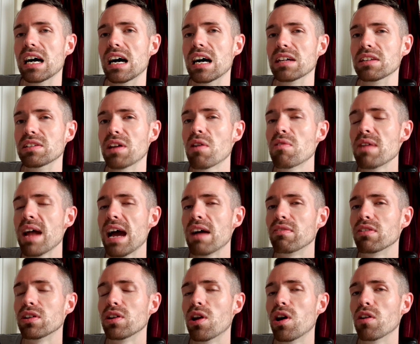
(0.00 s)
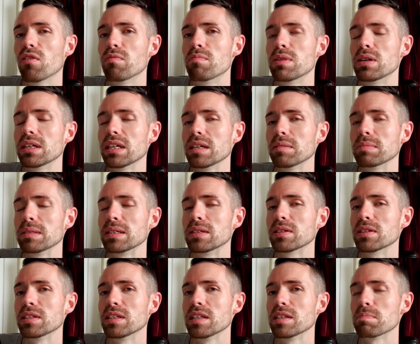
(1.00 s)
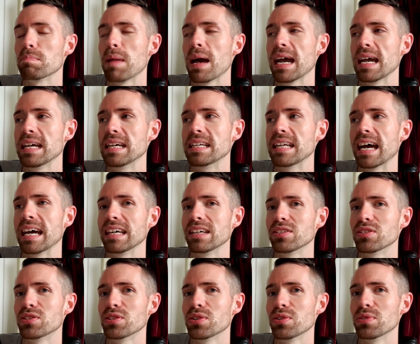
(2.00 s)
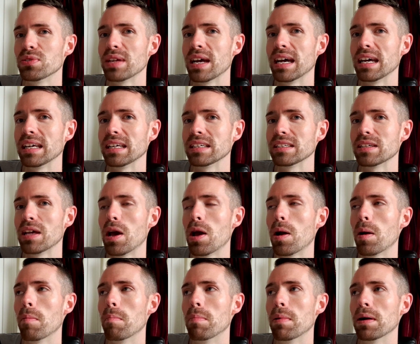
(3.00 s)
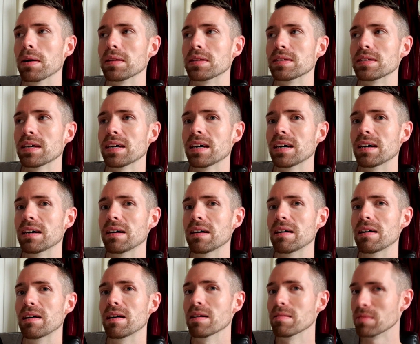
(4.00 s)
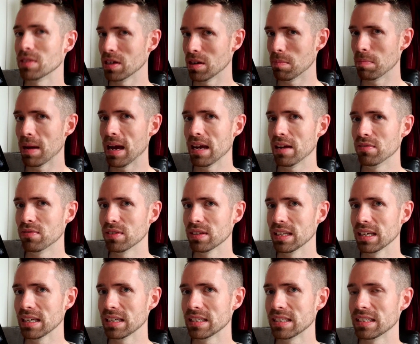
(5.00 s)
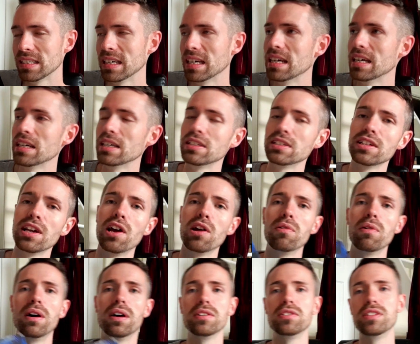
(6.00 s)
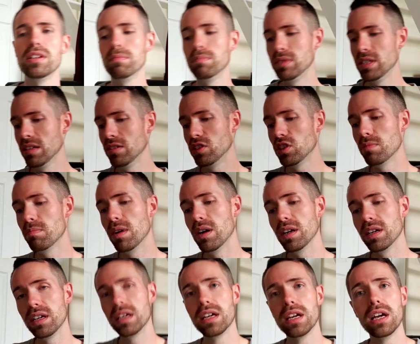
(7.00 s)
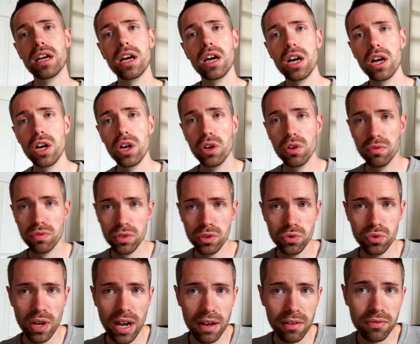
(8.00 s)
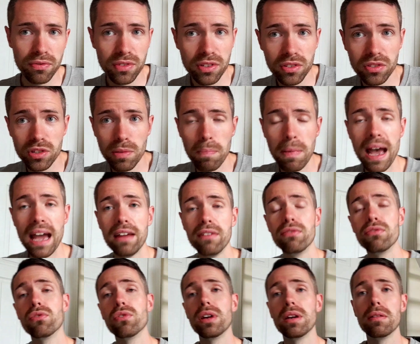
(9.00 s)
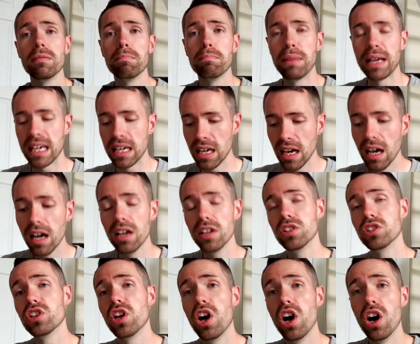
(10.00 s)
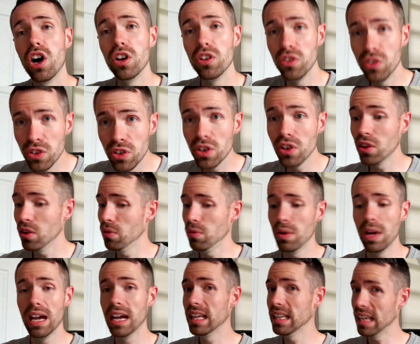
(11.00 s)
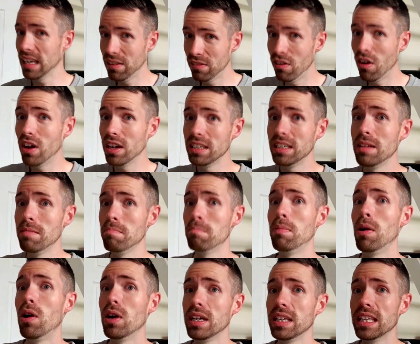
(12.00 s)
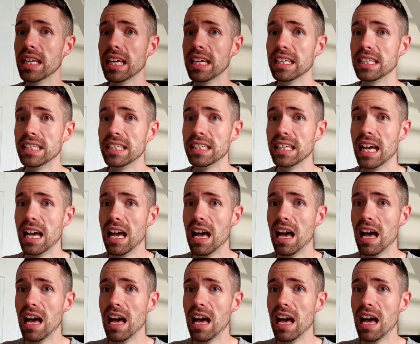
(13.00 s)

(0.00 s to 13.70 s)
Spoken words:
I don't have a lot of money because it's payday in 2 days, but I'm going to pay for this. So I dipped into my overdraft to pay for it, because I knew that if I didn't buy this,